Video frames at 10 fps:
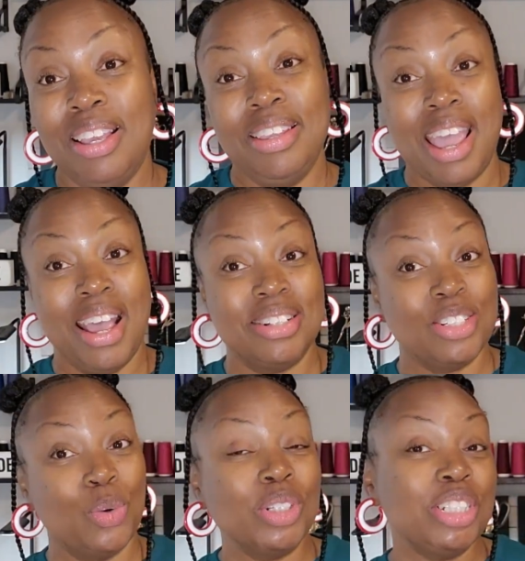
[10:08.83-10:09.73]
Yes,
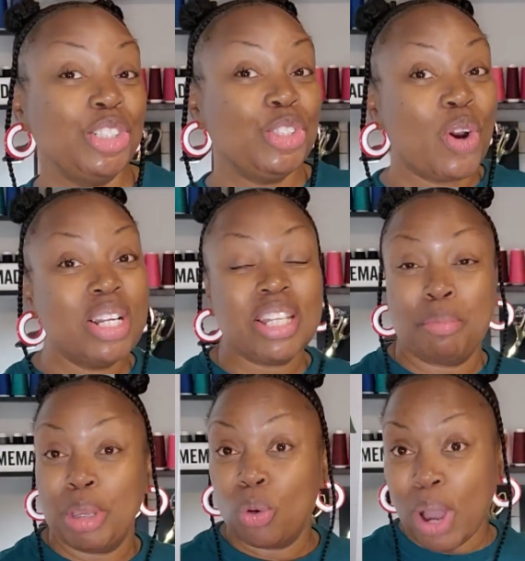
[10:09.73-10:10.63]
quilted shorts have
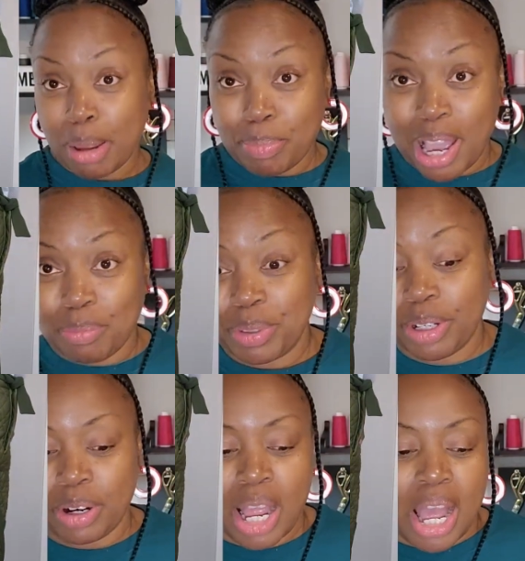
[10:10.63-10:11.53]
been quite
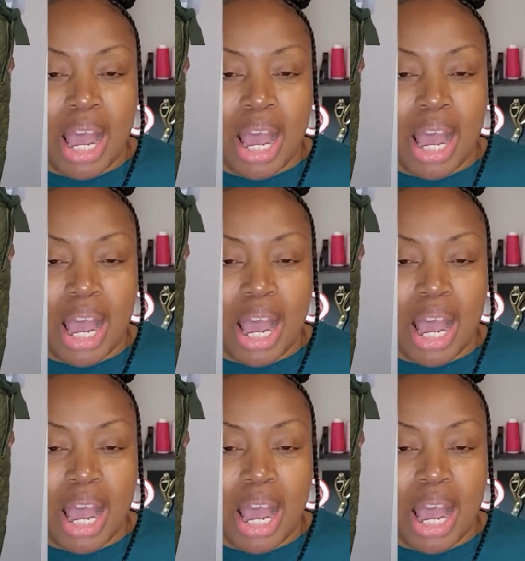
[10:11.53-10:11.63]
popular.